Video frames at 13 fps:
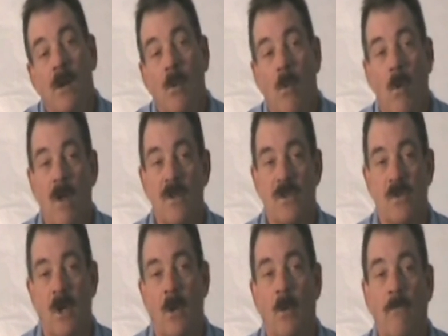Wall
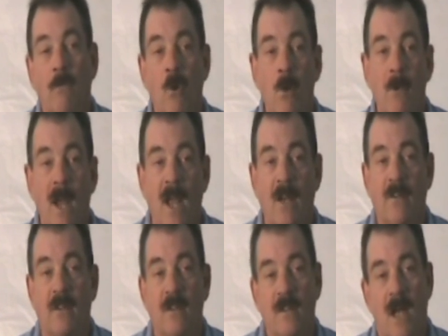Street Reform Act
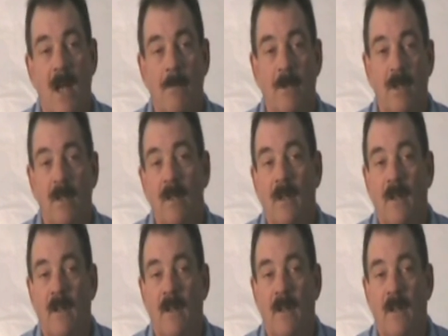adopted